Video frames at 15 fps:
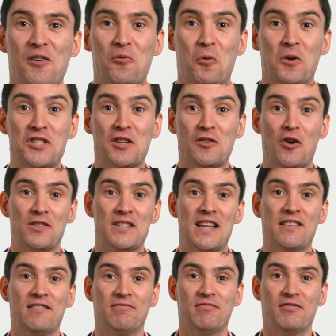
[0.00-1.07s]
Once you're logged
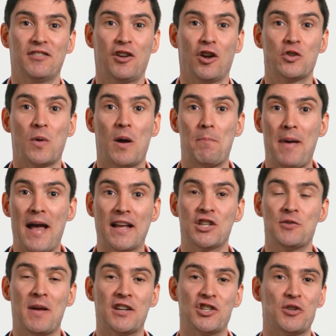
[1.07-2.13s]
in, go to our
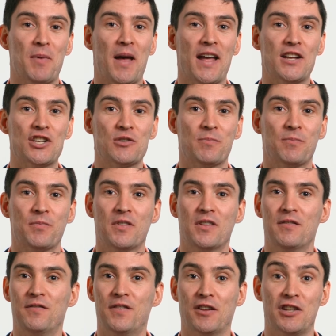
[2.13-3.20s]
package manager page.
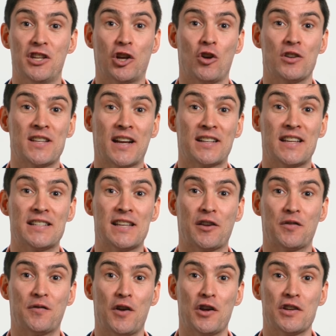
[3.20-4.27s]
Fill in your contact
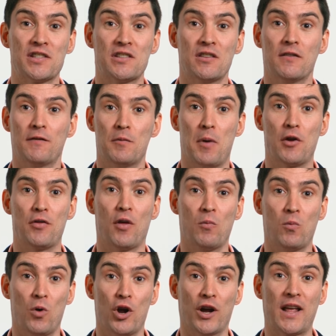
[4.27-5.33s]
details first for both
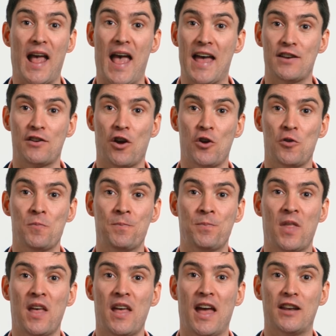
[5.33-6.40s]
work and home,
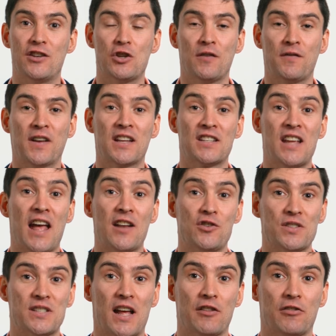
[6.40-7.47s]
and don't forget to add
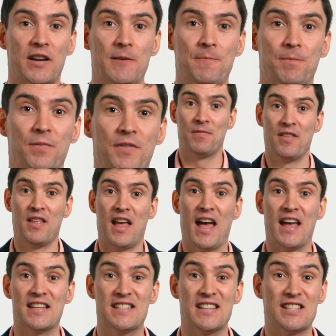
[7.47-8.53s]
your salary,
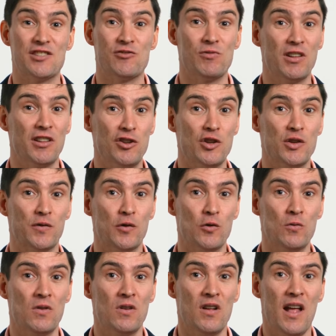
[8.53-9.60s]
as this is really
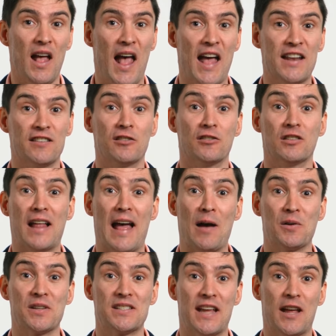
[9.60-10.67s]
useful and it'll
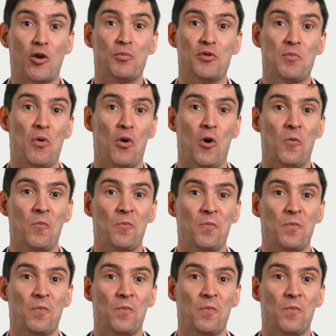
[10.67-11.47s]
allow us to help you more.